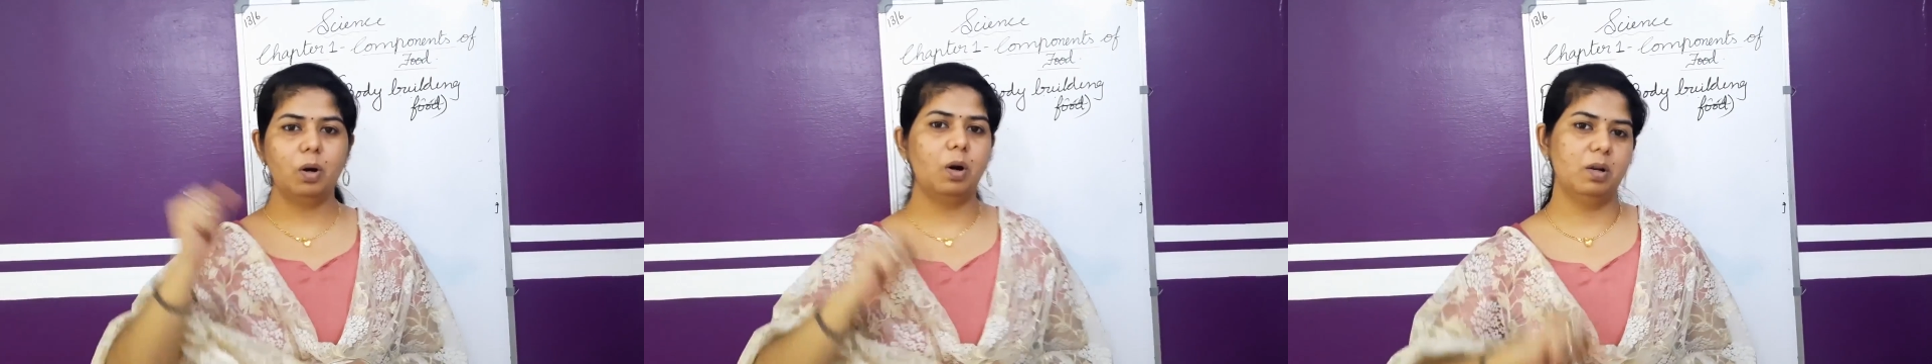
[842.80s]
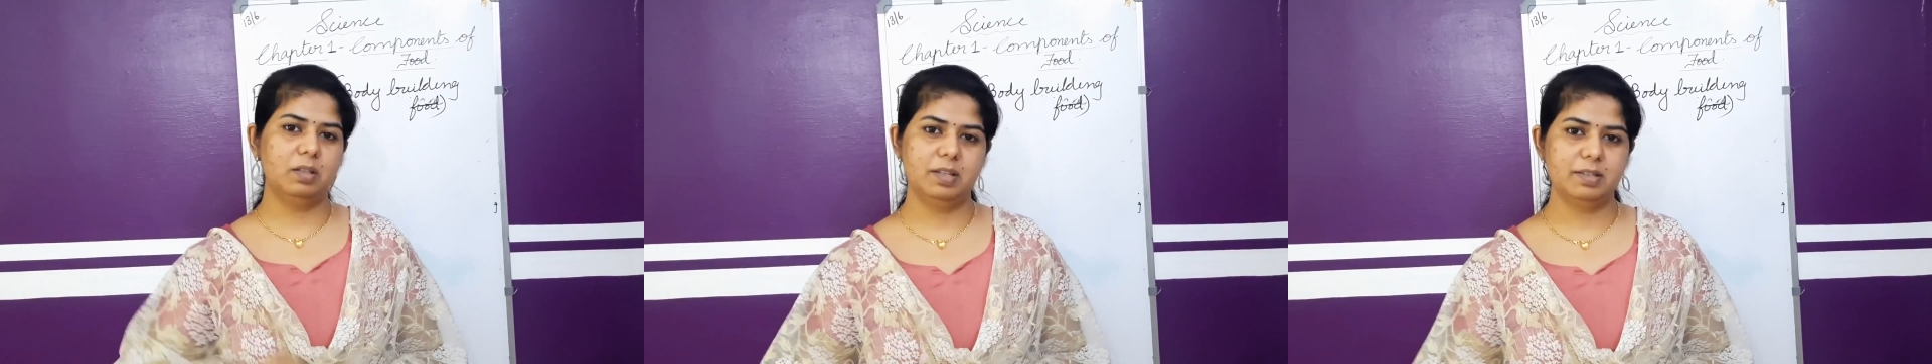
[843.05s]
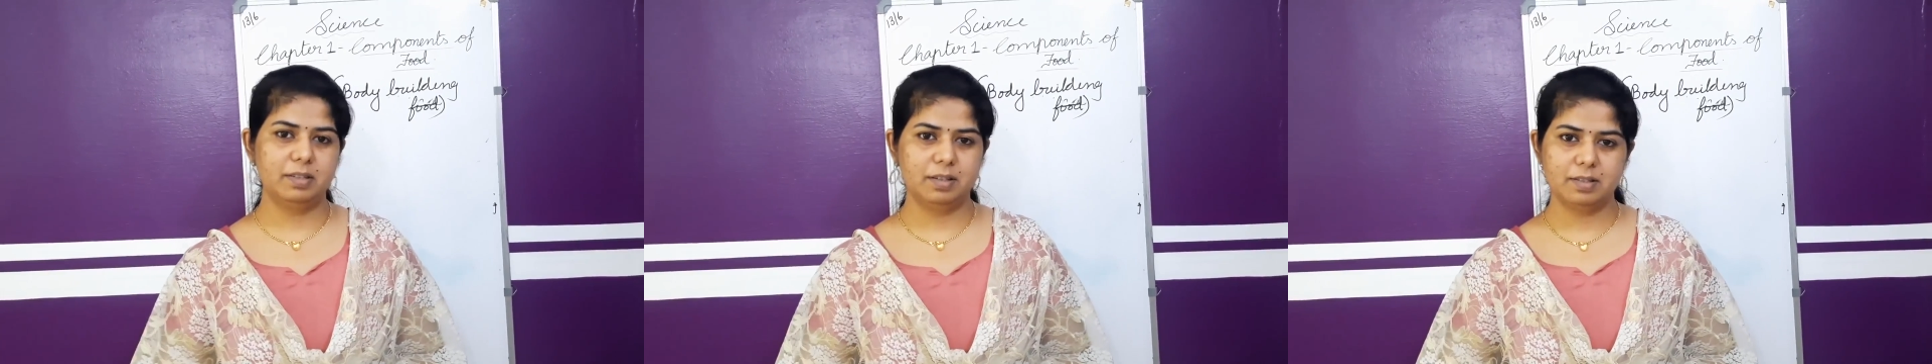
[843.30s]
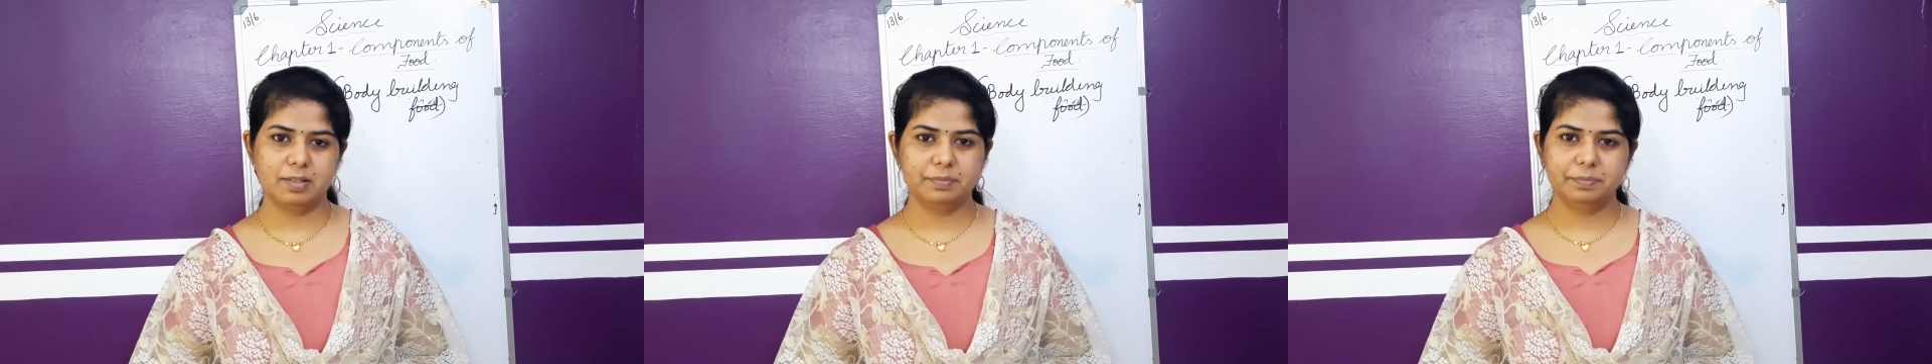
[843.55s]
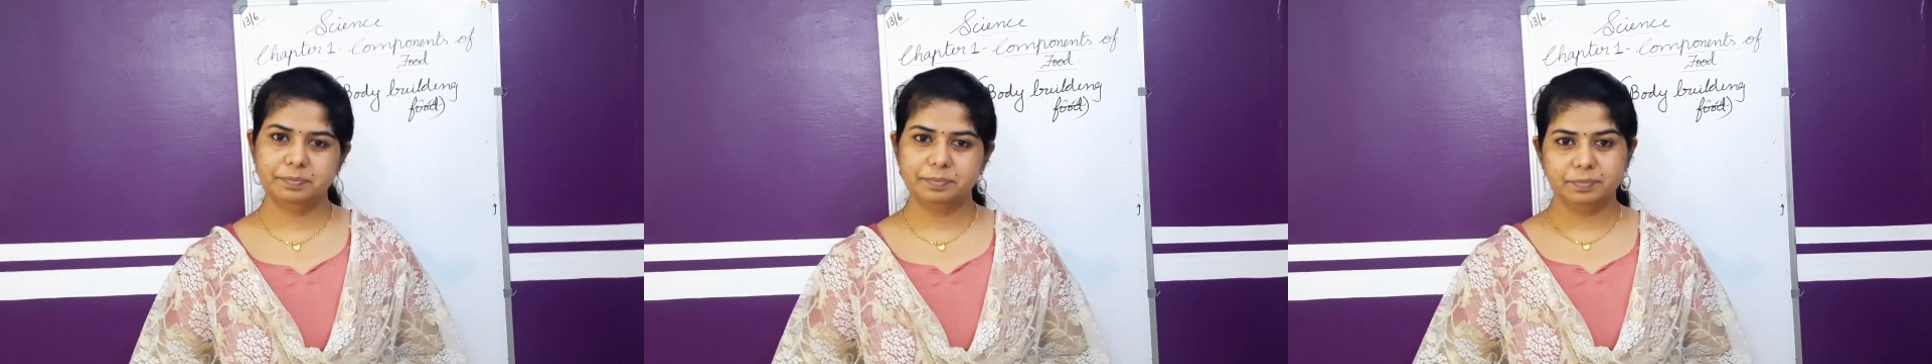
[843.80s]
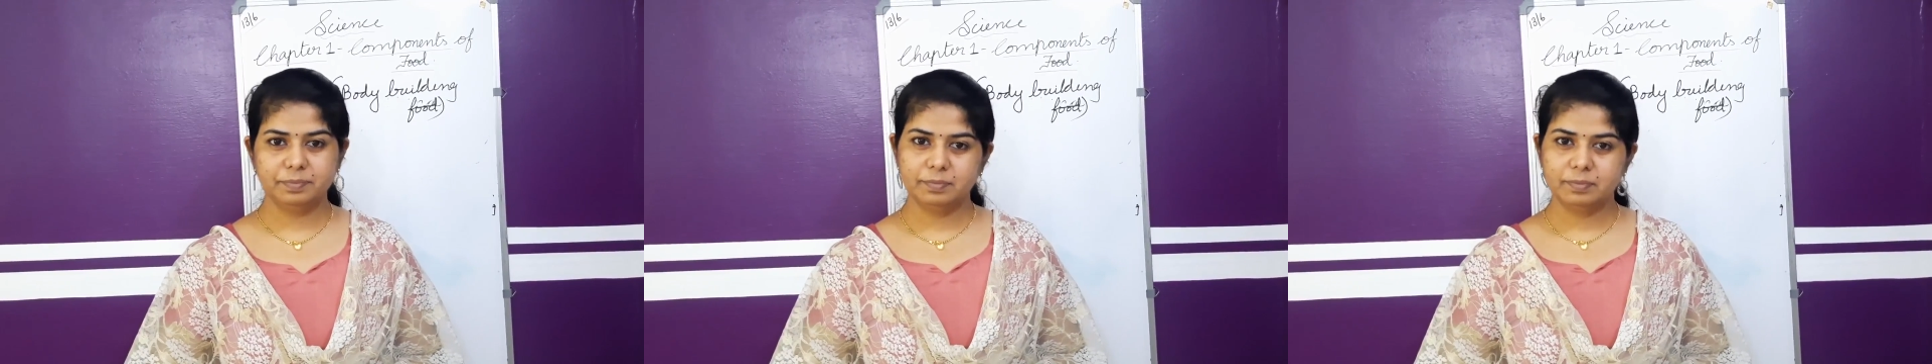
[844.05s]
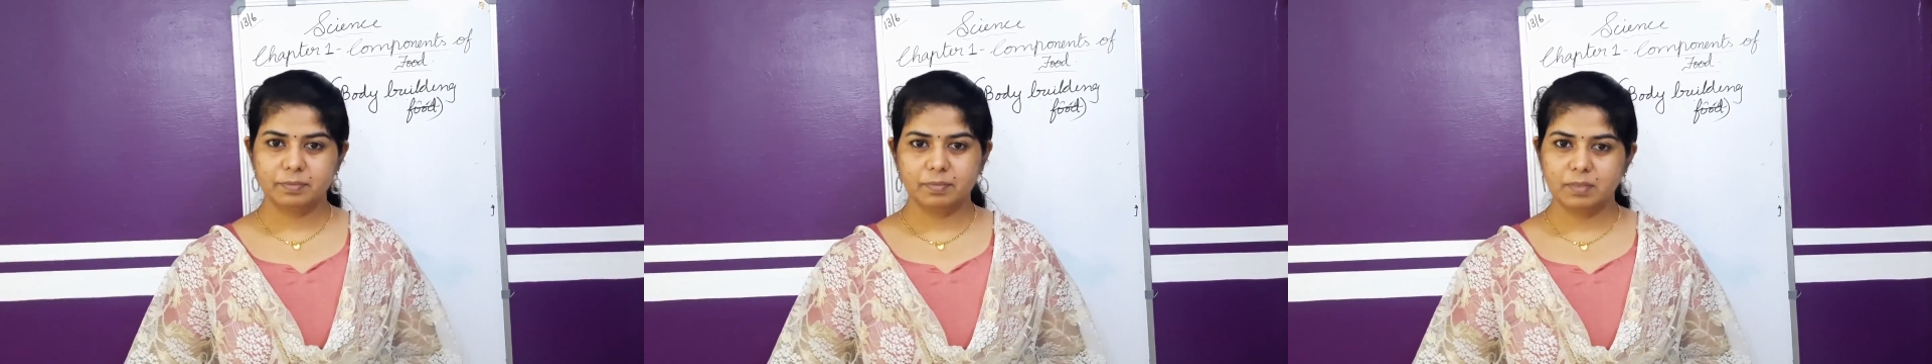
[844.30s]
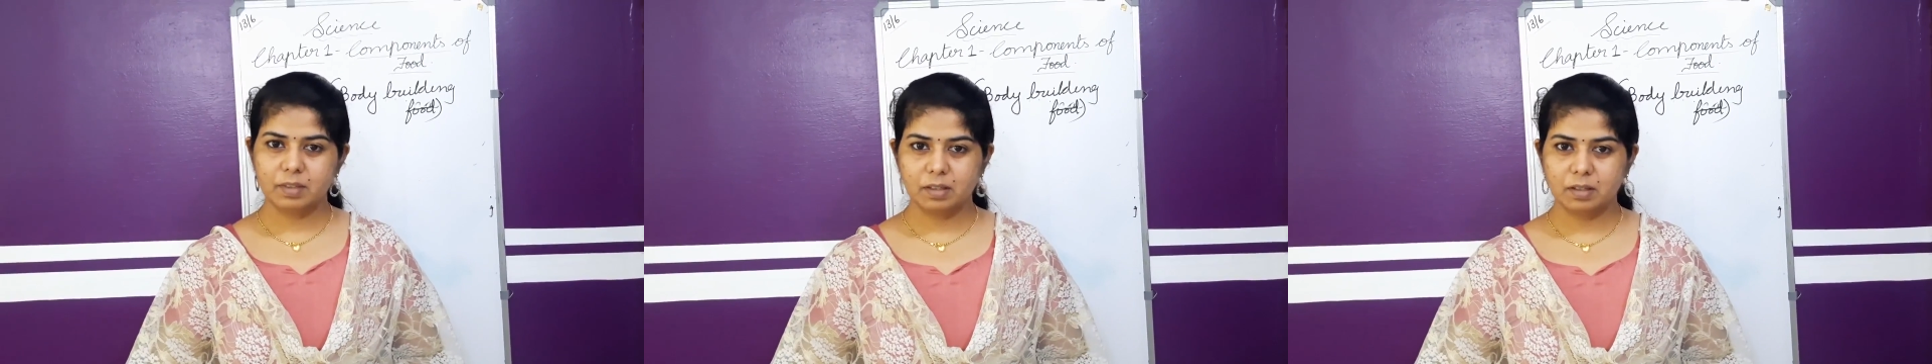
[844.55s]
all these things.
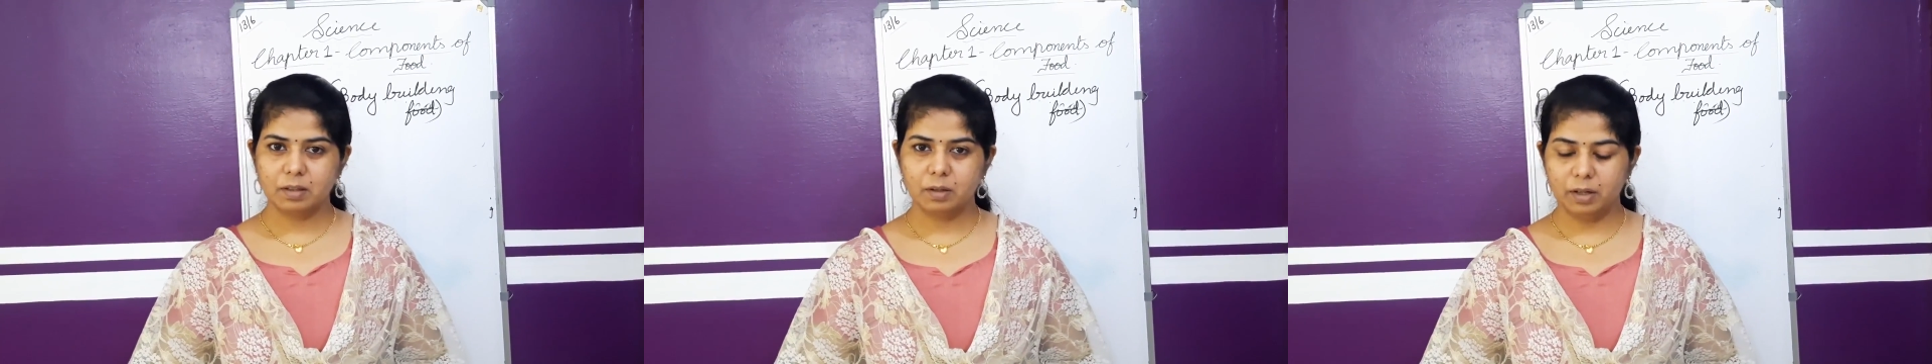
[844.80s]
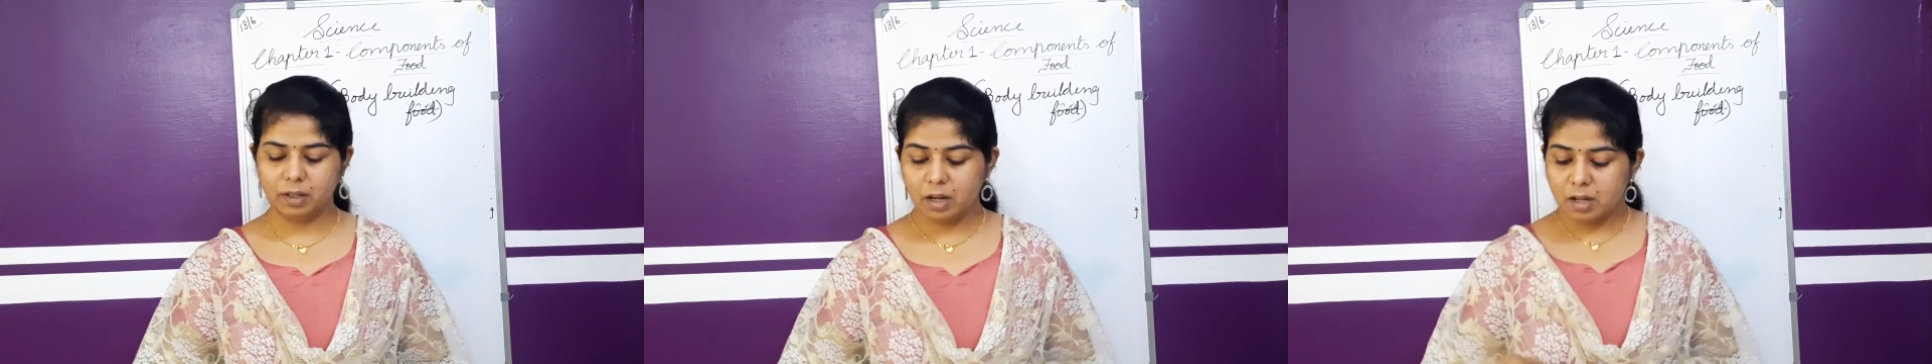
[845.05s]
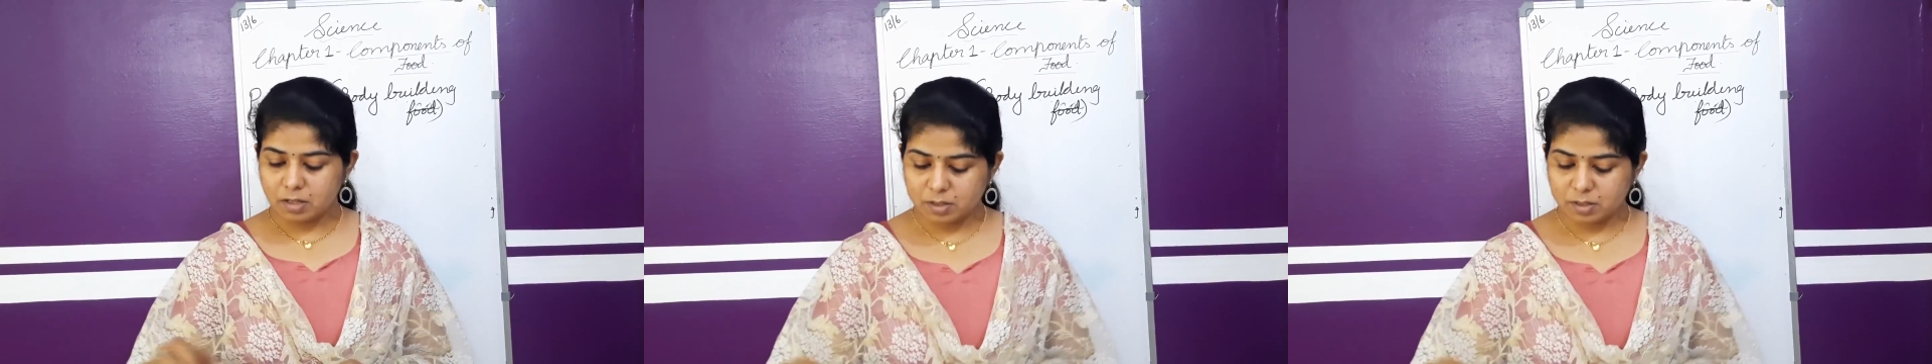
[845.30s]
Okay.